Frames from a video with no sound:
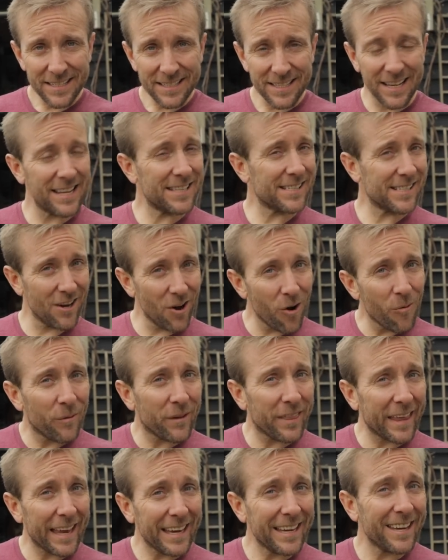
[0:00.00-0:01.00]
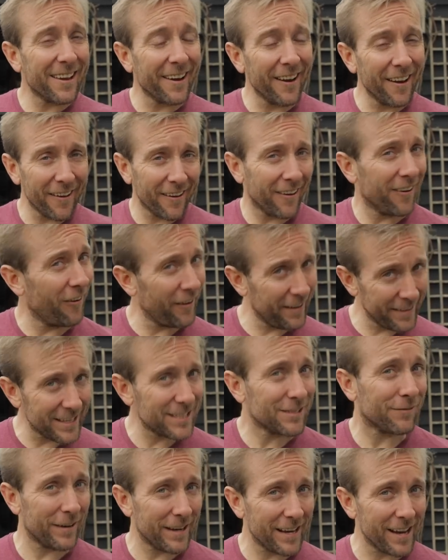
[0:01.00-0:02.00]
So let's get on with it. You're gonna learn a lot in
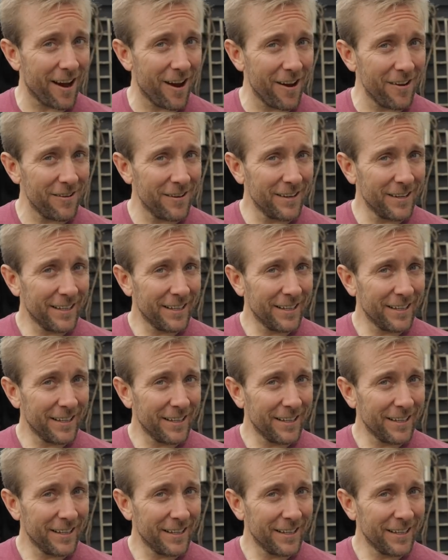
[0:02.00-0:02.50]
this video